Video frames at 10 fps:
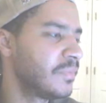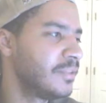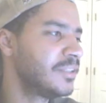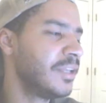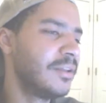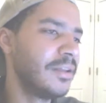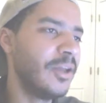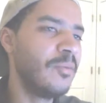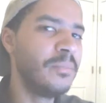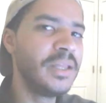this uh,
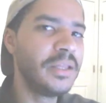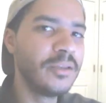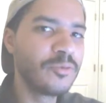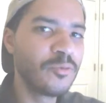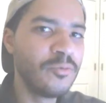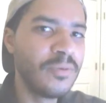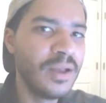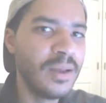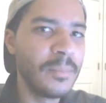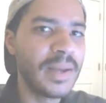helped me get through
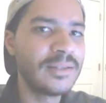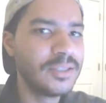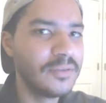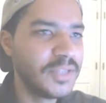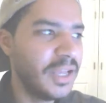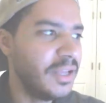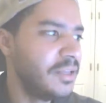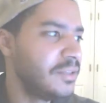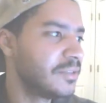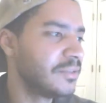my tough
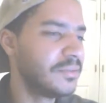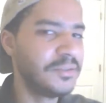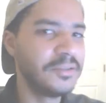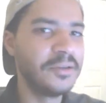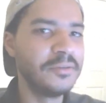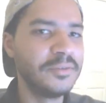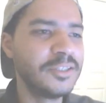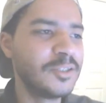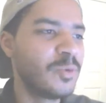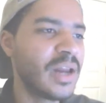days. You know,
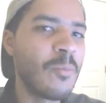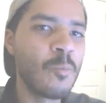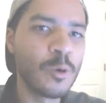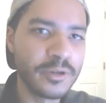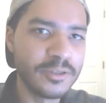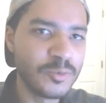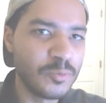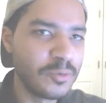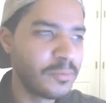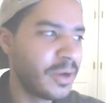this is what I'm working
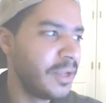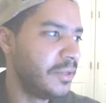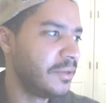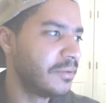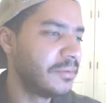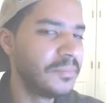toward right here.